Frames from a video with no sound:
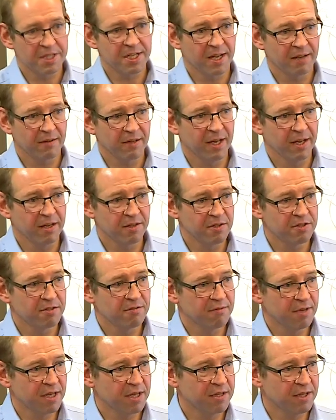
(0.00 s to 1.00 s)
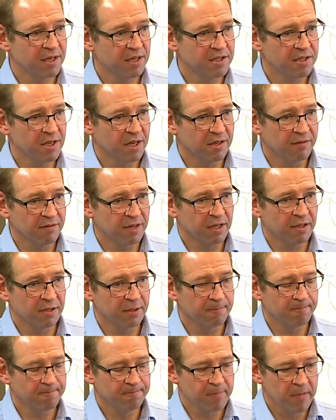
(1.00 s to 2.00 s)
townhouse in the east end of
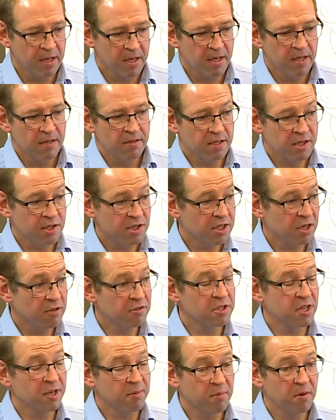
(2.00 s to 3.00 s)
London. The so-so